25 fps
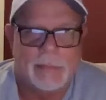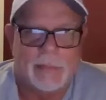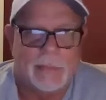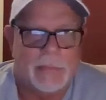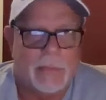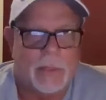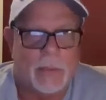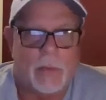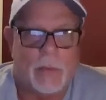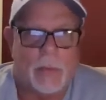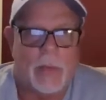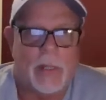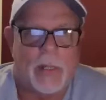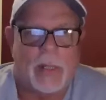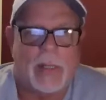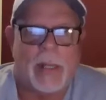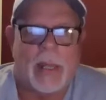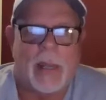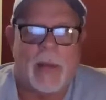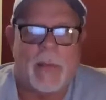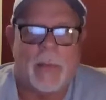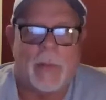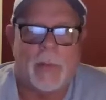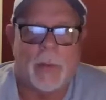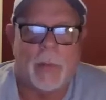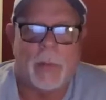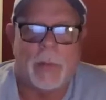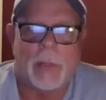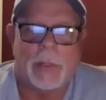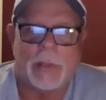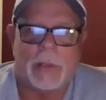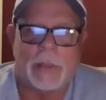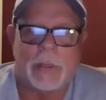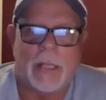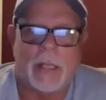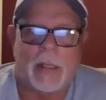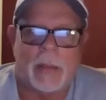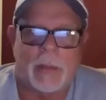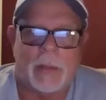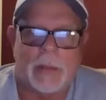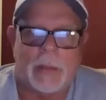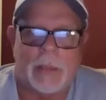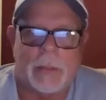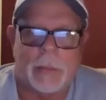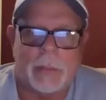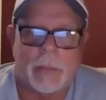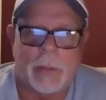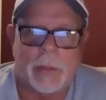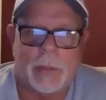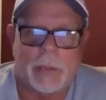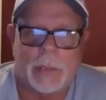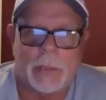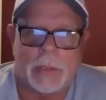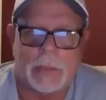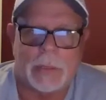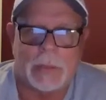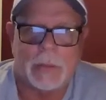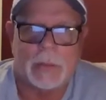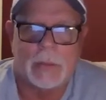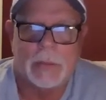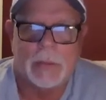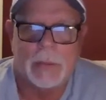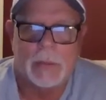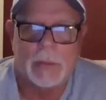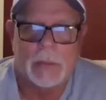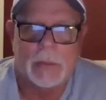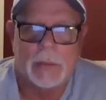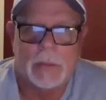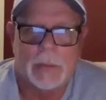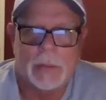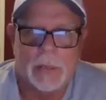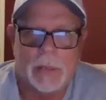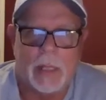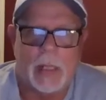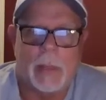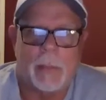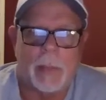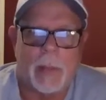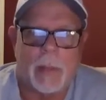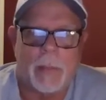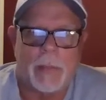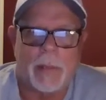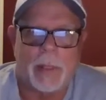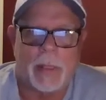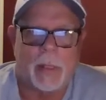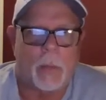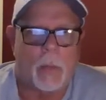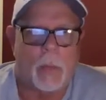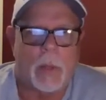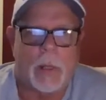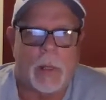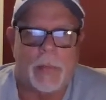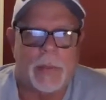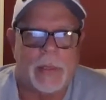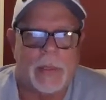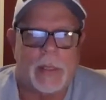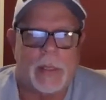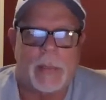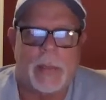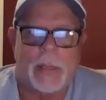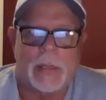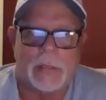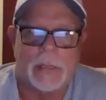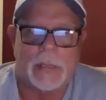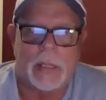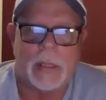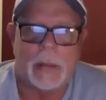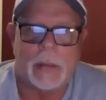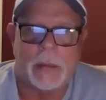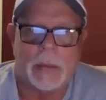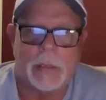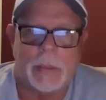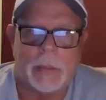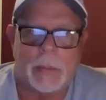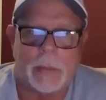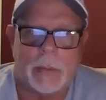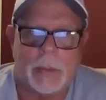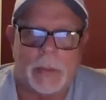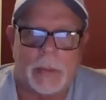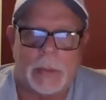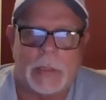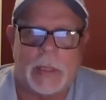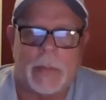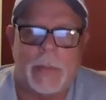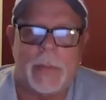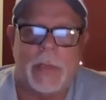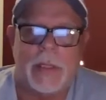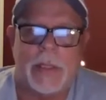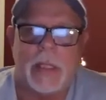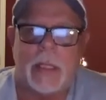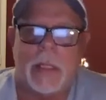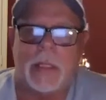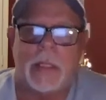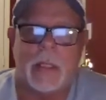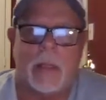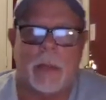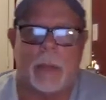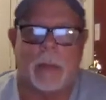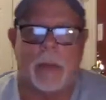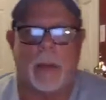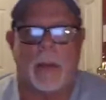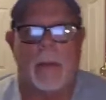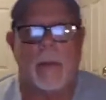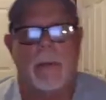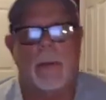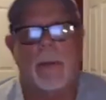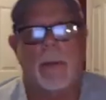Don't know where that came from, but it's chocolate chip cookies. Now you're probably thinking, why are we talking about chocolate chip cookies? Let me tell you something.